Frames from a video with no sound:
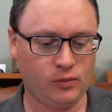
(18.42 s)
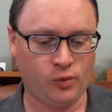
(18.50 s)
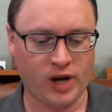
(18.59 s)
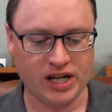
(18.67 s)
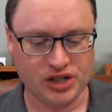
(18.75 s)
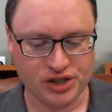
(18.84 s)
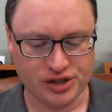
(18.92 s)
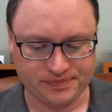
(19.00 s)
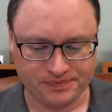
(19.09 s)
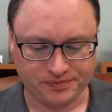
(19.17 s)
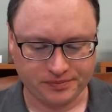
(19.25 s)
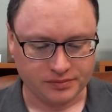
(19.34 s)
which
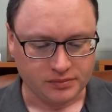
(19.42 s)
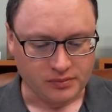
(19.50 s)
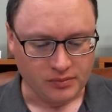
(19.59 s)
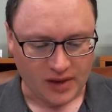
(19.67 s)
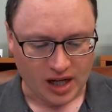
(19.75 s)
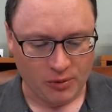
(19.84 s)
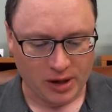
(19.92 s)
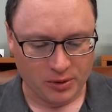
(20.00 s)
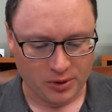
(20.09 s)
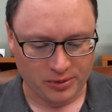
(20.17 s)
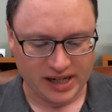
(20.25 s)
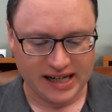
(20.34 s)
we
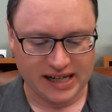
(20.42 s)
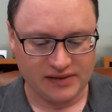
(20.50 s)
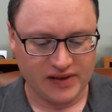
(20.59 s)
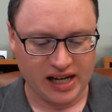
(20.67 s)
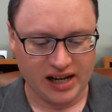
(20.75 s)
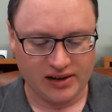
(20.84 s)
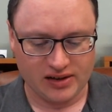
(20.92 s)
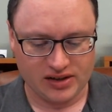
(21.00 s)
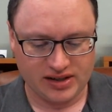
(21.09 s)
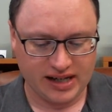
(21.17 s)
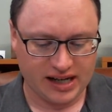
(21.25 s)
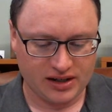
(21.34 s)
will read in the English
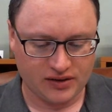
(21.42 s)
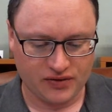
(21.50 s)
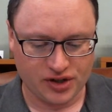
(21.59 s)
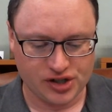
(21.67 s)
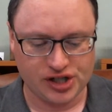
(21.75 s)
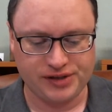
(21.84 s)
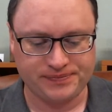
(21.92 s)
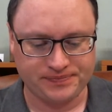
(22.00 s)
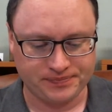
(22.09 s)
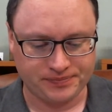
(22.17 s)
Standard Version.